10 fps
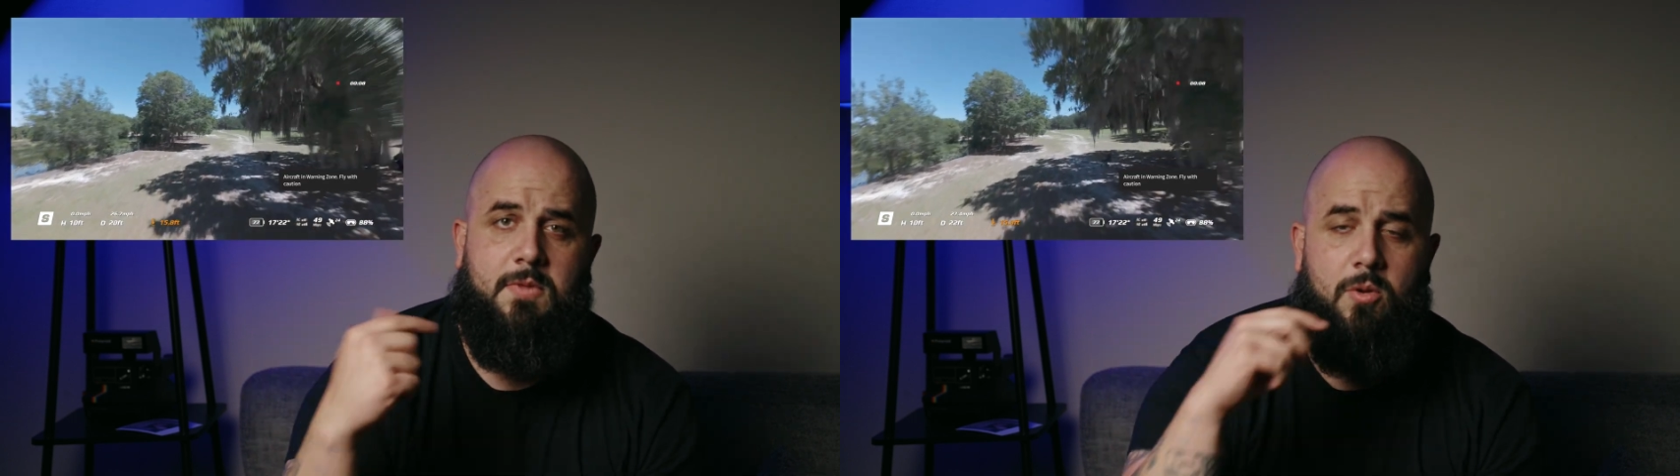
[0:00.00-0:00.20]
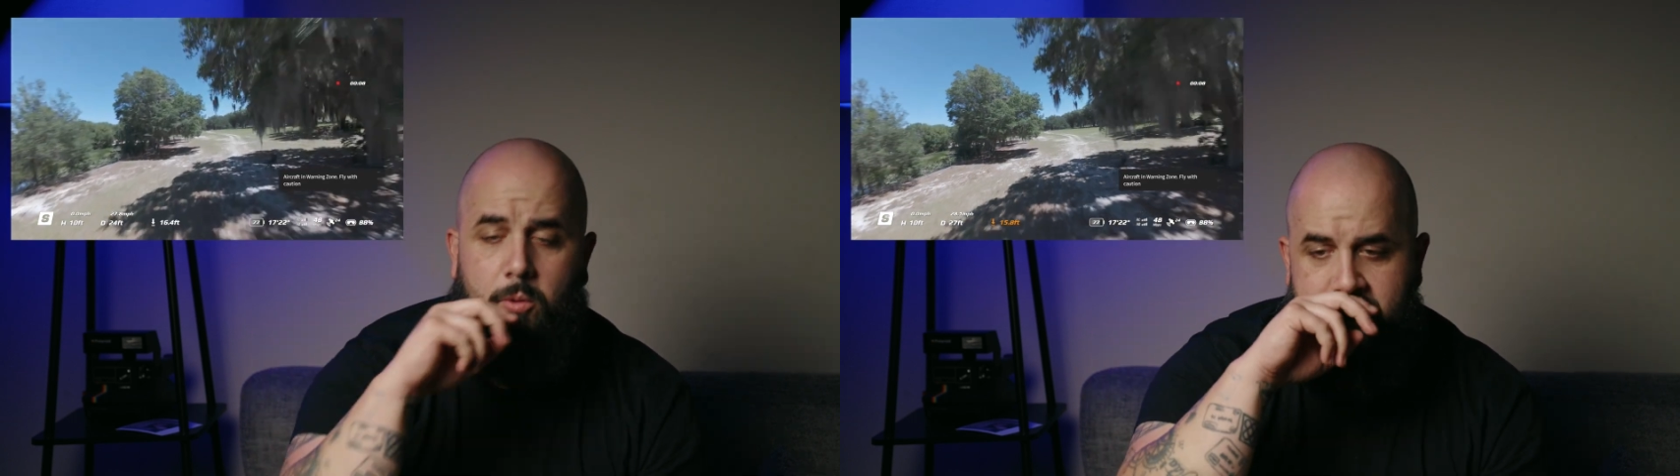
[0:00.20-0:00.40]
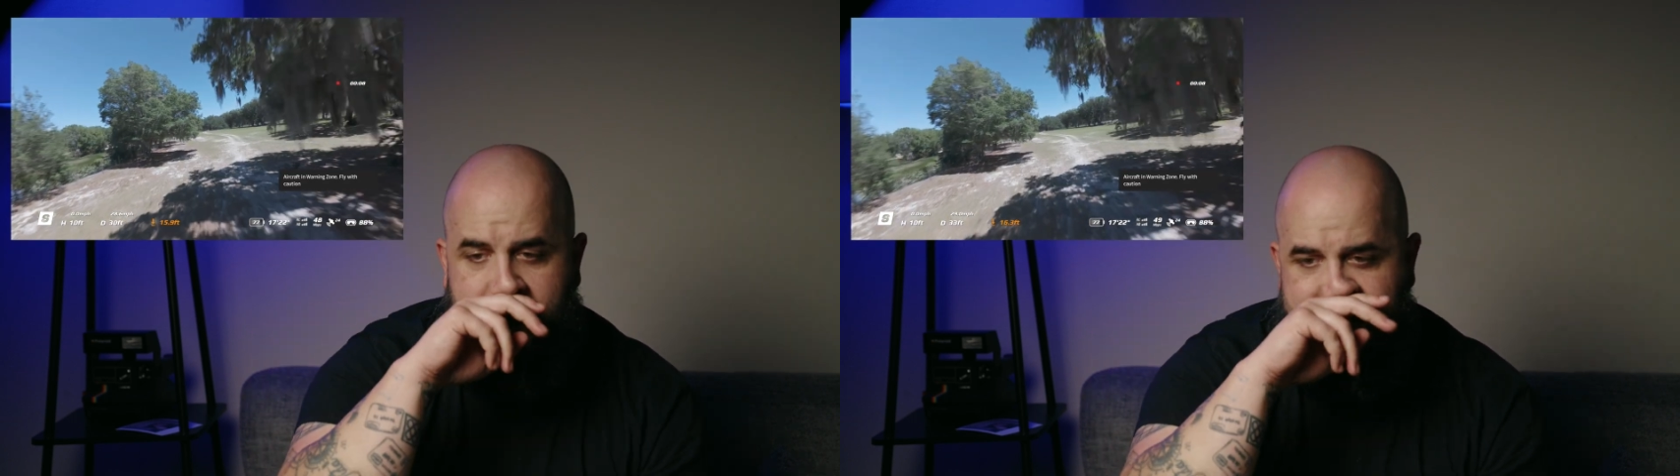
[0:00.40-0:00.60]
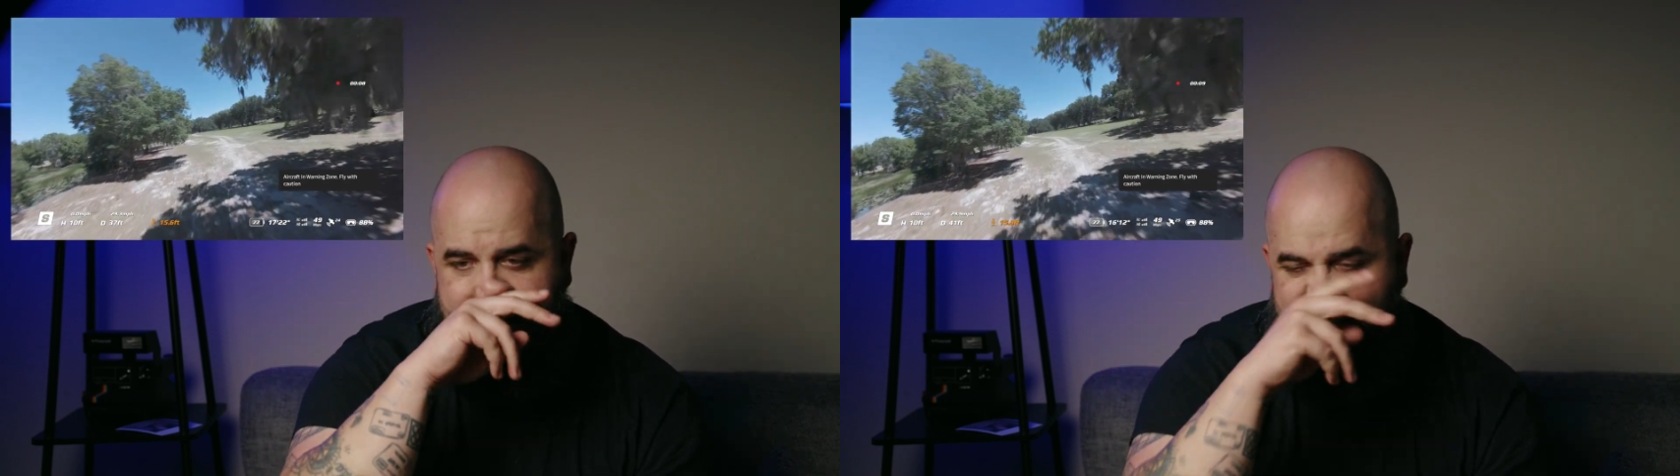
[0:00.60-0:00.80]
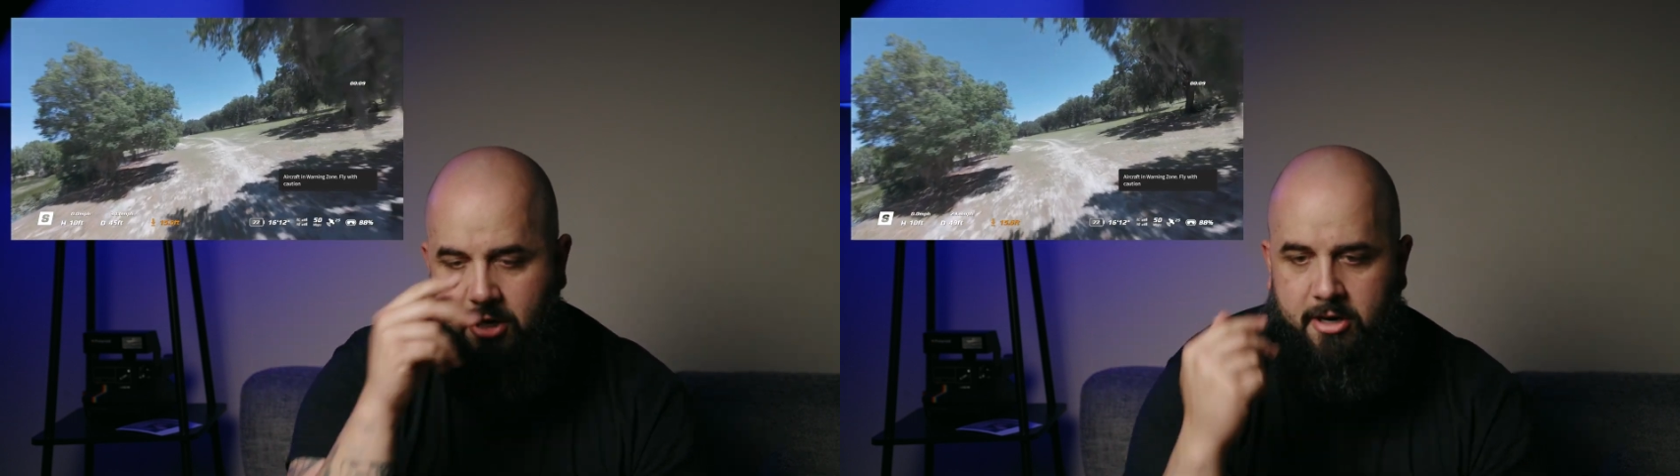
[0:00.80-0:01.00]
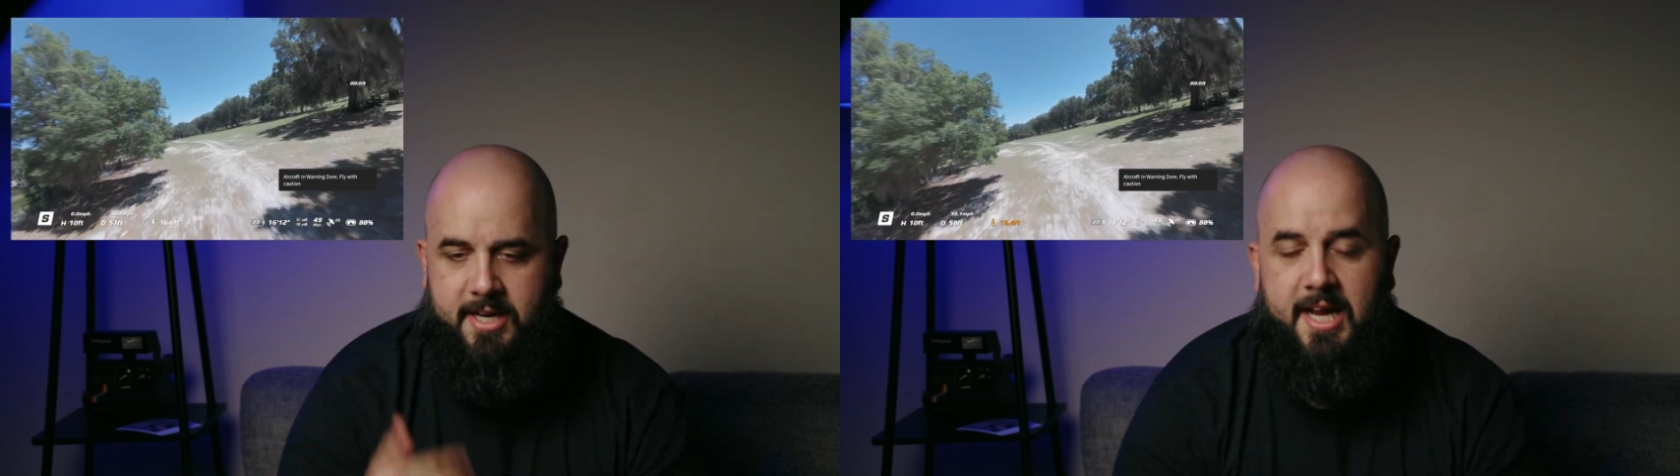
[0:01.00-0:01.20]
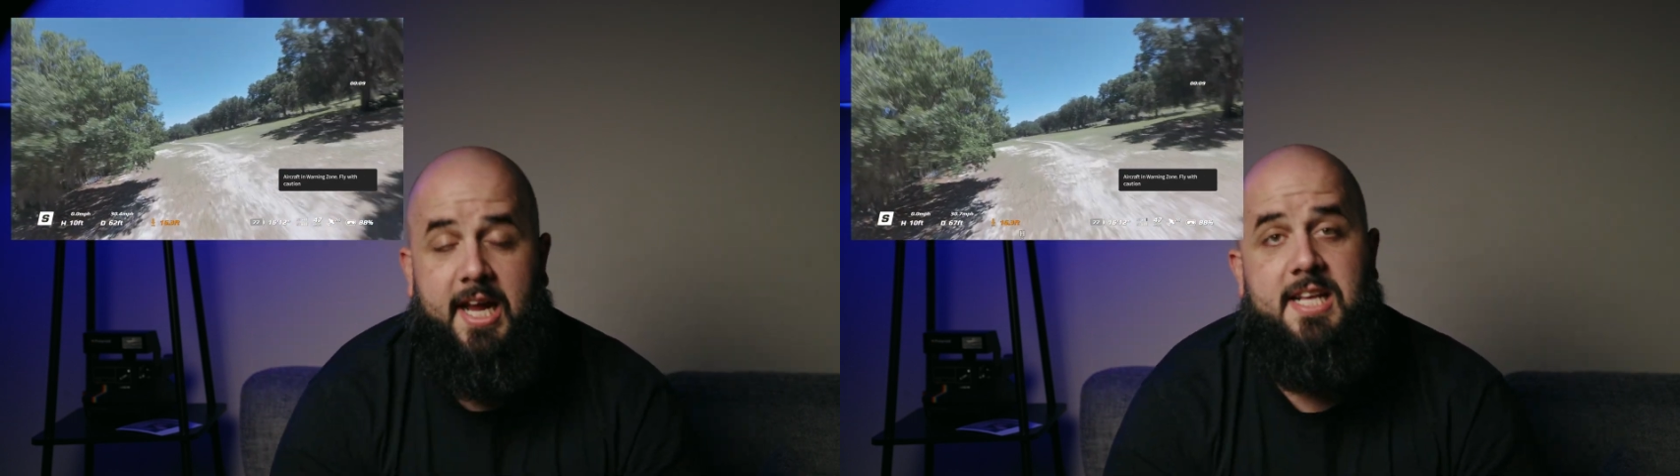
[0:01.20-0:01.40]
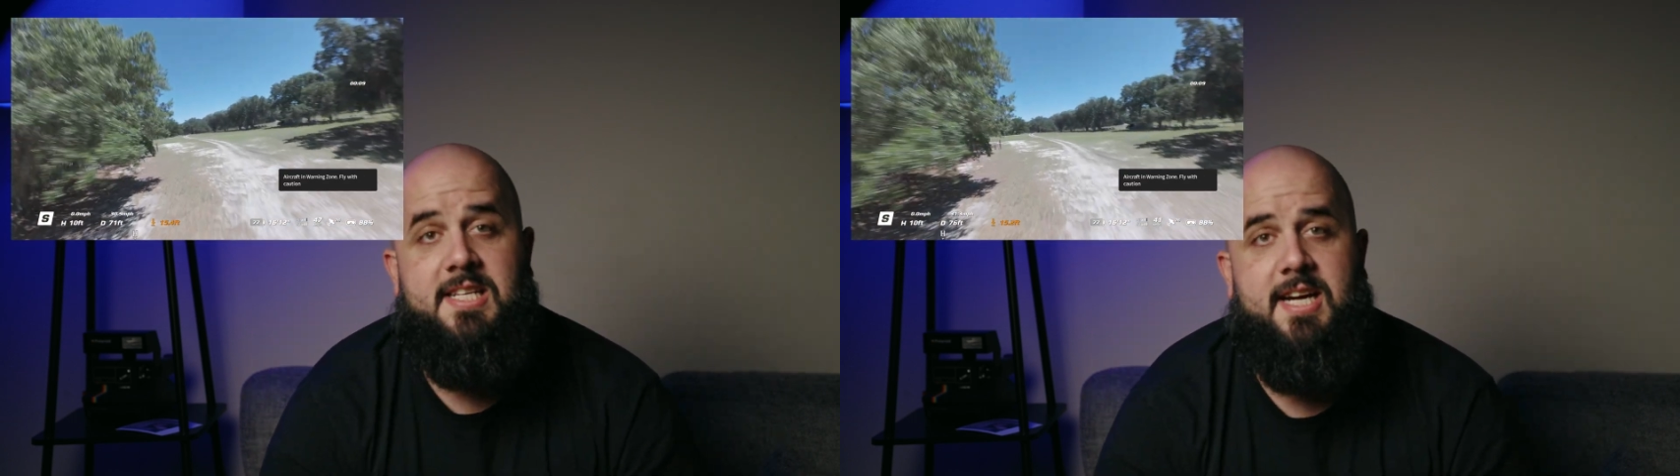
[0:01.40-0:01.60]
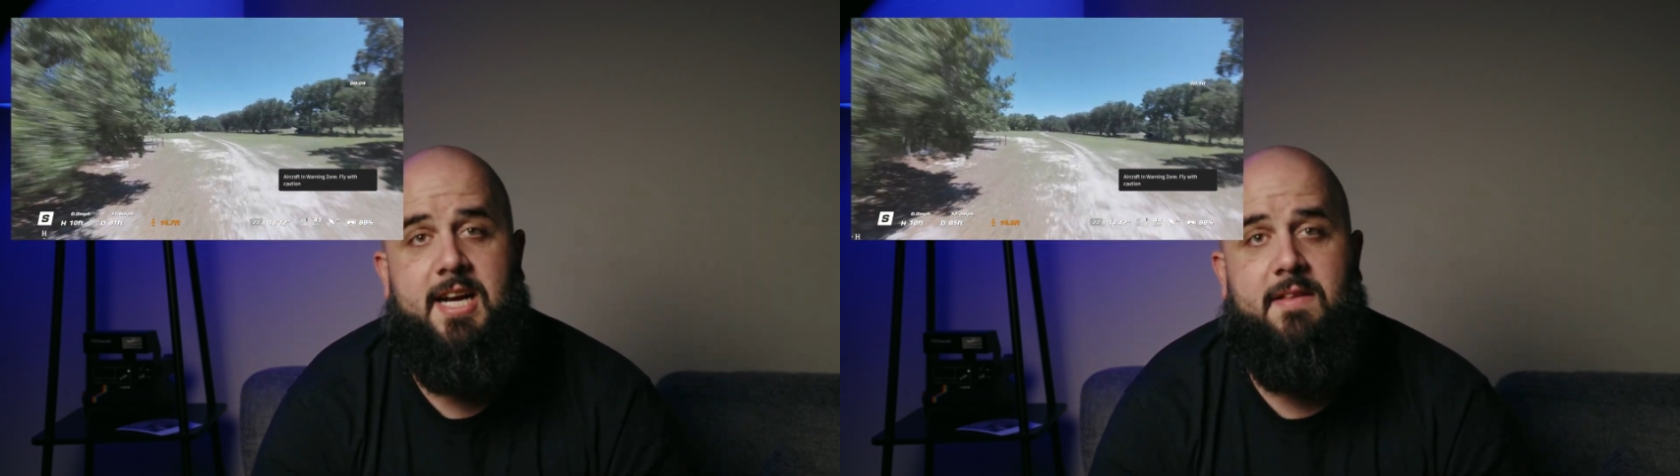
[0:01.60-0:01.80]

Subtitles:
with an SD card inside